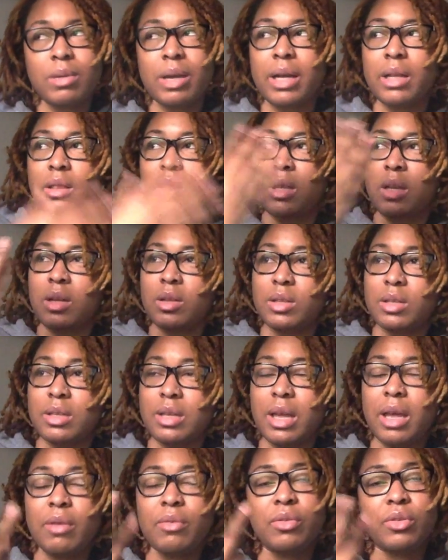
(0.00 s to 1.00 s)
Like the other
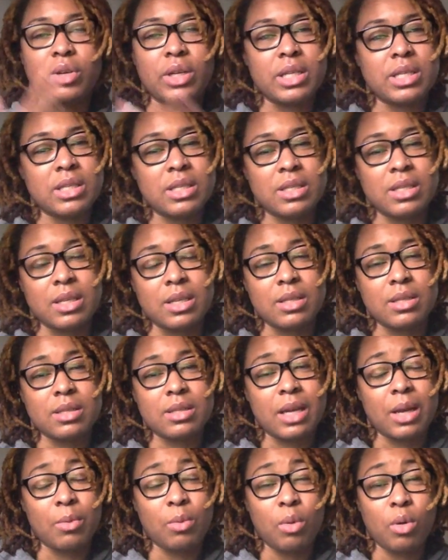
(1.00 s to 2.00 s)
day, for
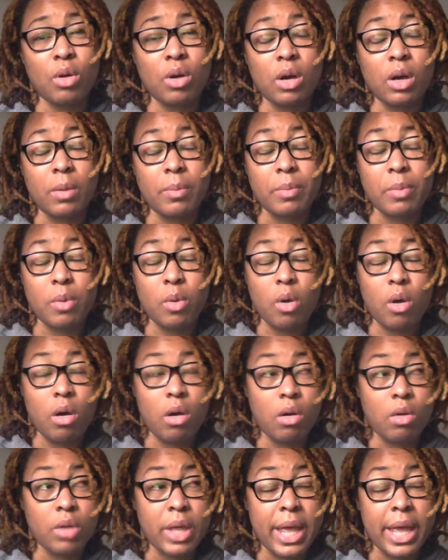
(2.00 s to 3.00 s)
instance, I woke up
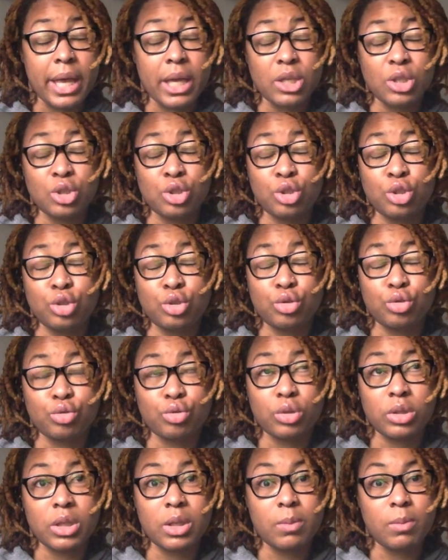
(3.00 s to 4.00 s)

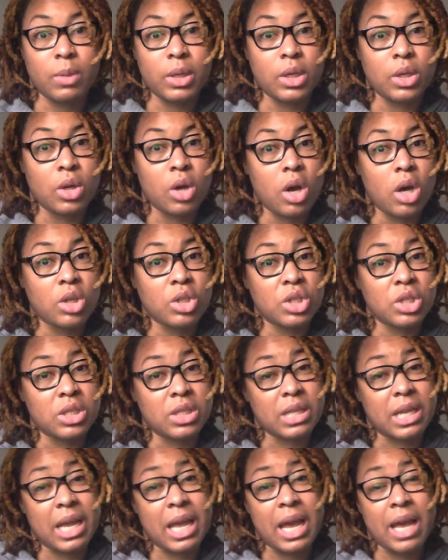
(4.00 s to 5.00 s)
extremely
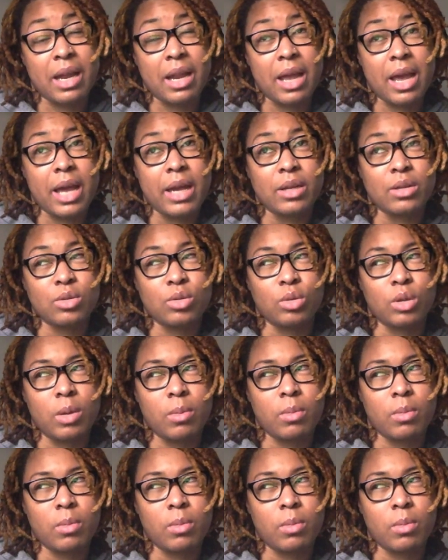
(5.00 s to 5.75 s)
nauseous and I had an attitude.